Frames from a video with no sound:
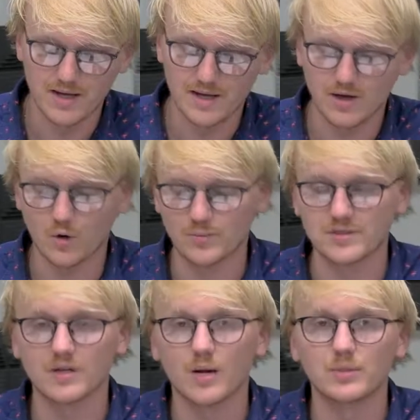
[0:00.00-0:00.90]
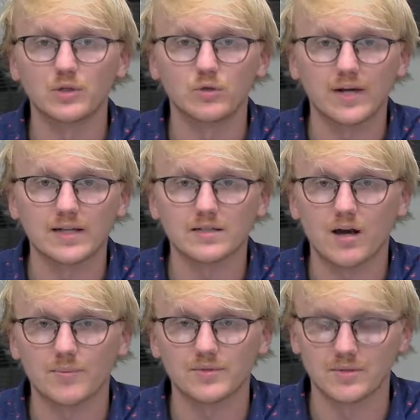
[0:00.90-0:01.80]
it opens up grant
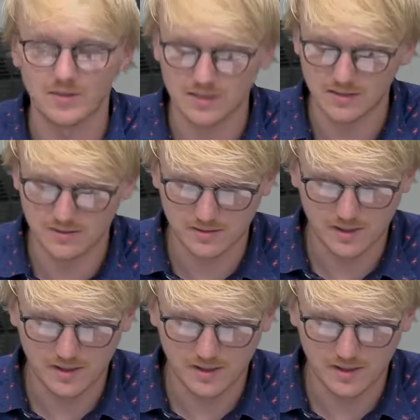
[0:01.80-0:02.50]
opportunities.